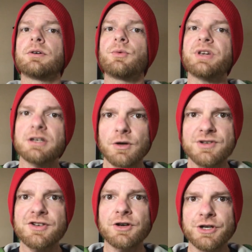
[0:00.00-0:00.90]
We know
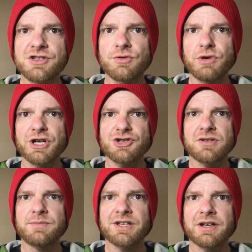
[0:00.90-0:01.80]
it's our
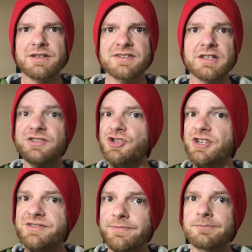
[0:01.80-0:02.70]
intuition because it's
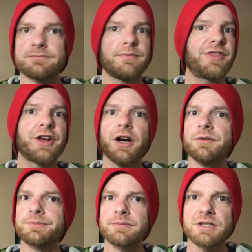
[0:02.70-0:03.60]
just there.
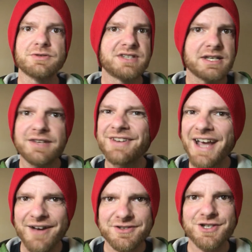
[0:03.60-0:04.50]
You didn't even
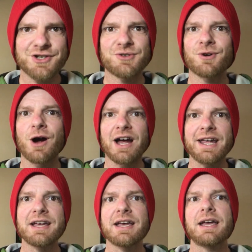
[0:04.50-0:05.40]
have to
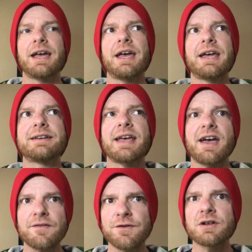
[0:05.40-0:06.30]
try. And
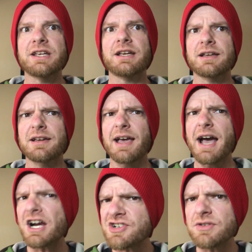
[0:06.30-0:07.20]
efforting
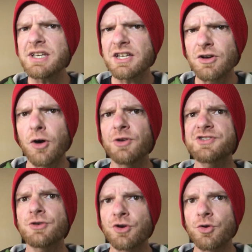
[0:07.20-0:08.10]
actually can
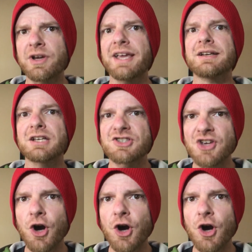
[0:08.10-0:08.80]
also create its